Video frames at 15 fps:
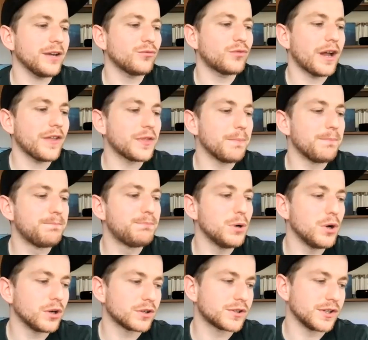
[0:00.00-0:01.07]
read the
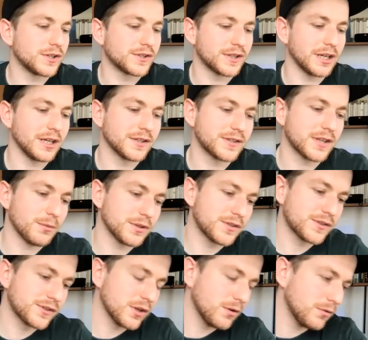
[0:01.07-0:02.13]
books, you see. So as
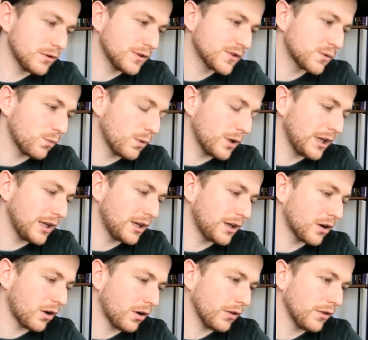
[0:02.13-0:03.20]
soon as we
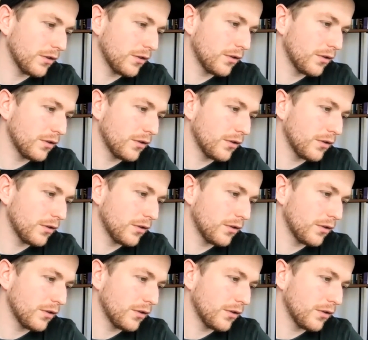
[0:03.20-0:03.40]
got,